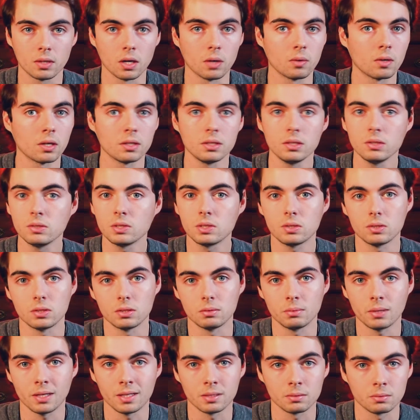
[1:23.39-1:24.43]
Go on
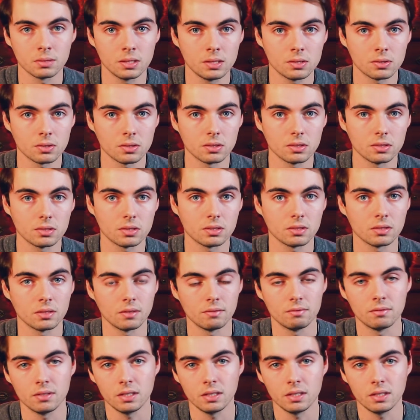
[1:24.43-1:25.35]
YouTube and research